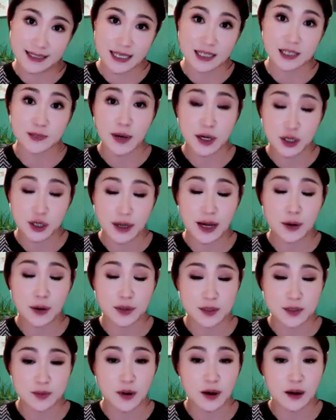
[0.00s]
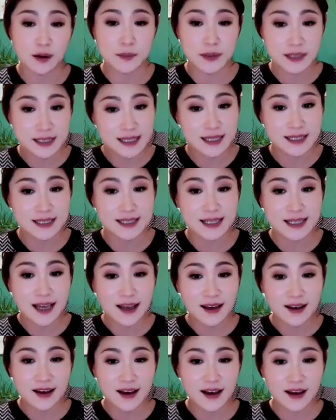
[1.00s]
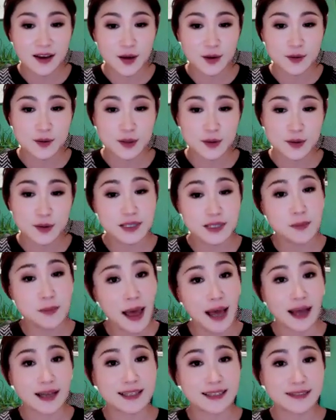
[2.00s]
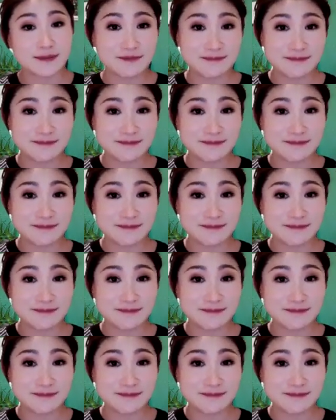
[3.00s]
especially our small business, are going to expect?